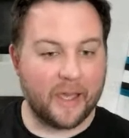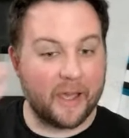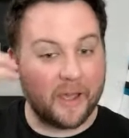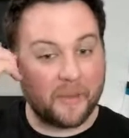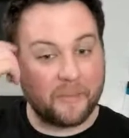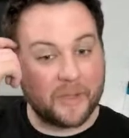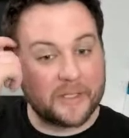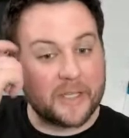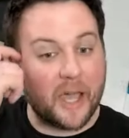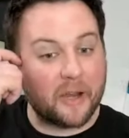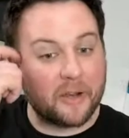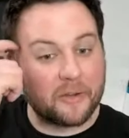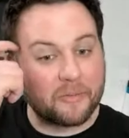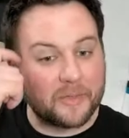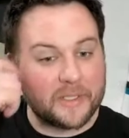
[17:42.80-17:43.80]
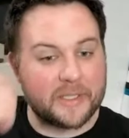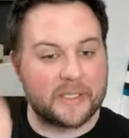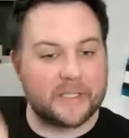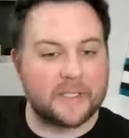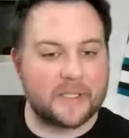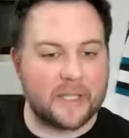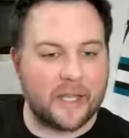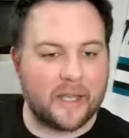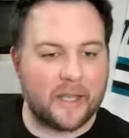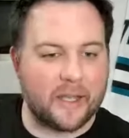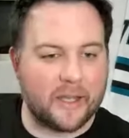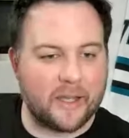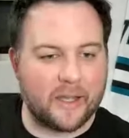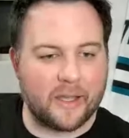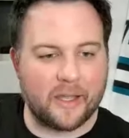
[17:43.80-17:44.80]
uh, MacDonald was
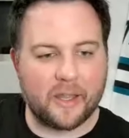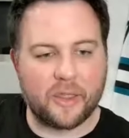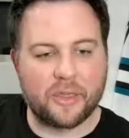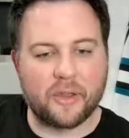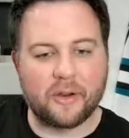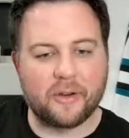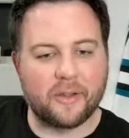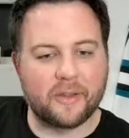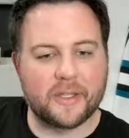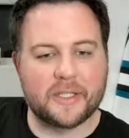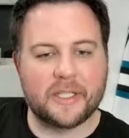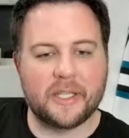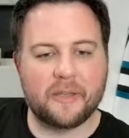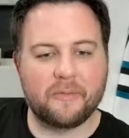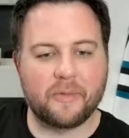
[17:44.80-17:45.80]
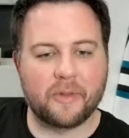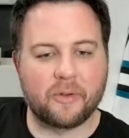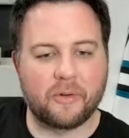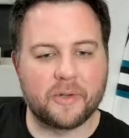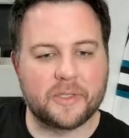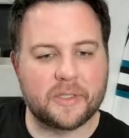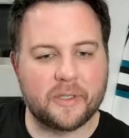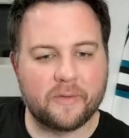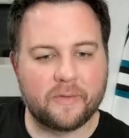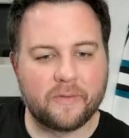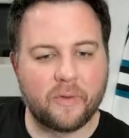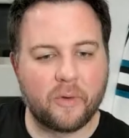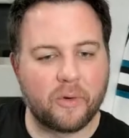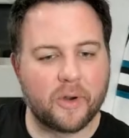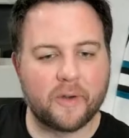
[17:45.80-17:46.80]
uh, third on the team with Corsi
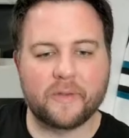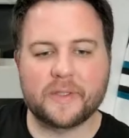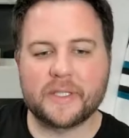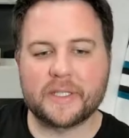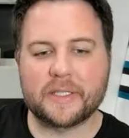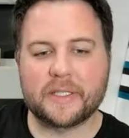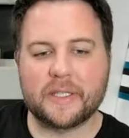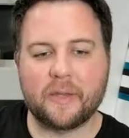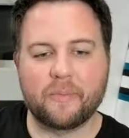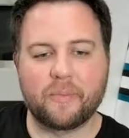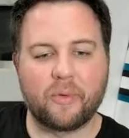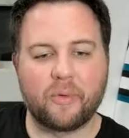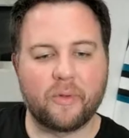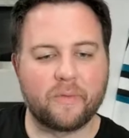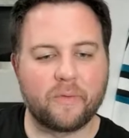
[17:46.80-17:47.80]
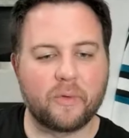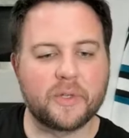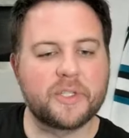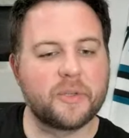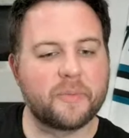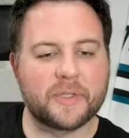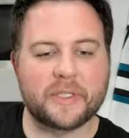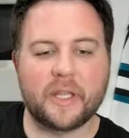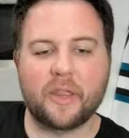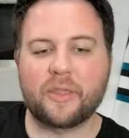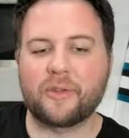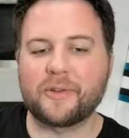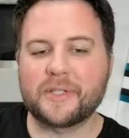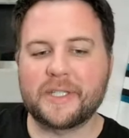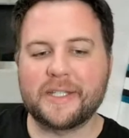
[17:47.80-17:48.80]
four, 68.42%,
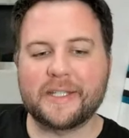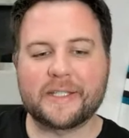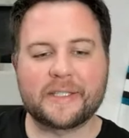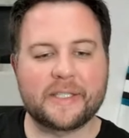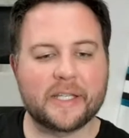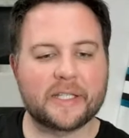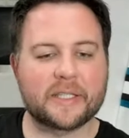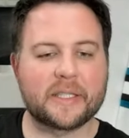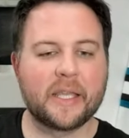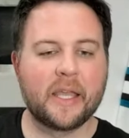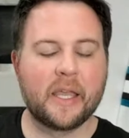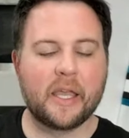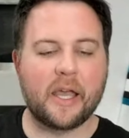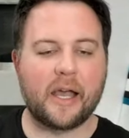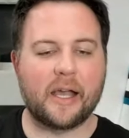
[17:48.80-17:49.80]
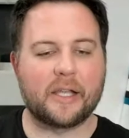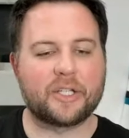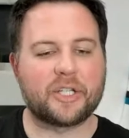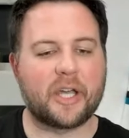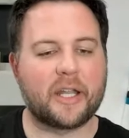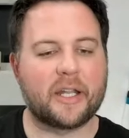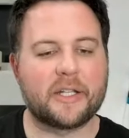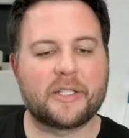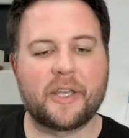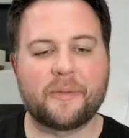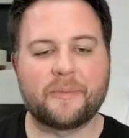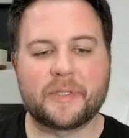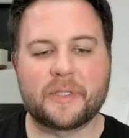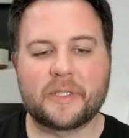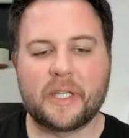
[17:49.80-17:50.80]
13 to 6. Uh, shot
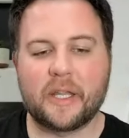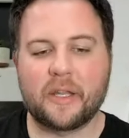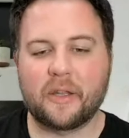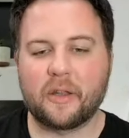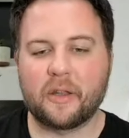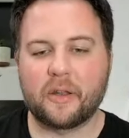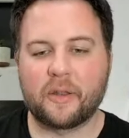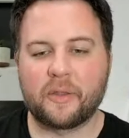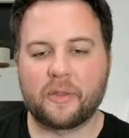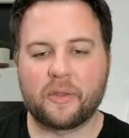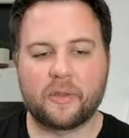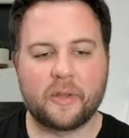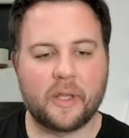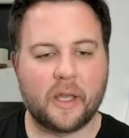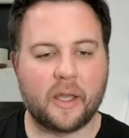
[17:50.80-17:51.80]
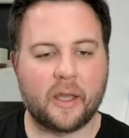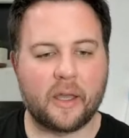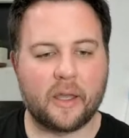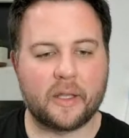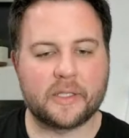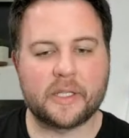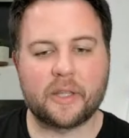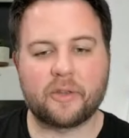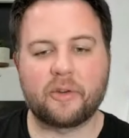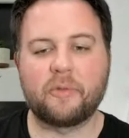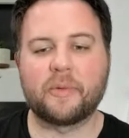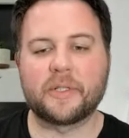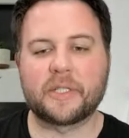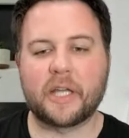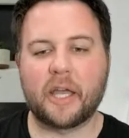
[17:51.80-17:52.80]
attempts 10, uh,
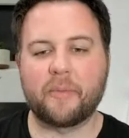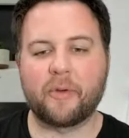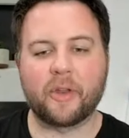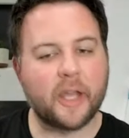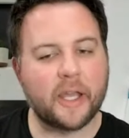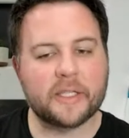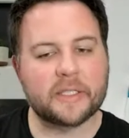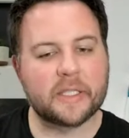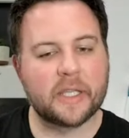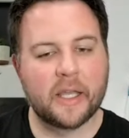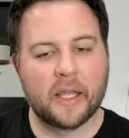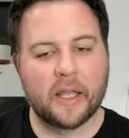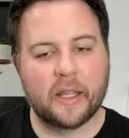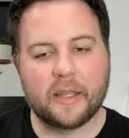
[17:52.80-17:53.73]
1031 time on ice,